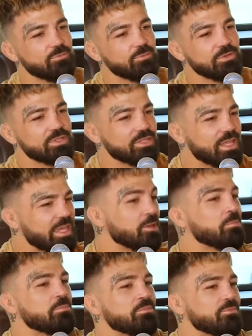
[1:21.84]
with
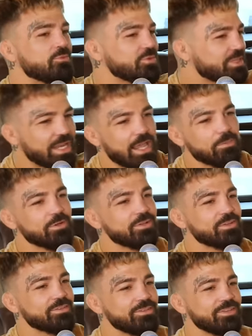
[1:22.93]
him with the
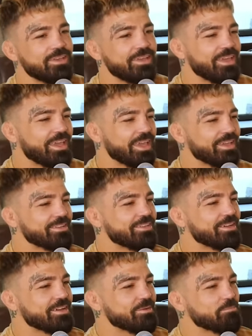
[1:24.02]
neighborhood. And
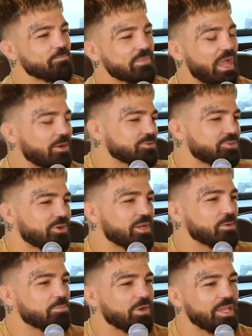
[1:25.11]
I was trying
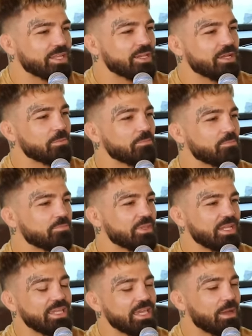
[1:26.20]
to break it up,
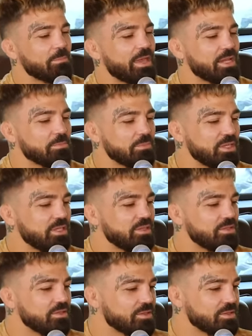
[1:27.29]
and he got mad at me,
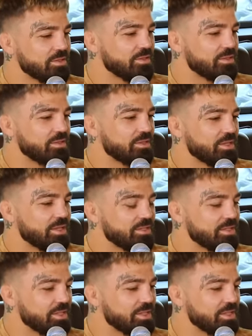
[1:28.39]
and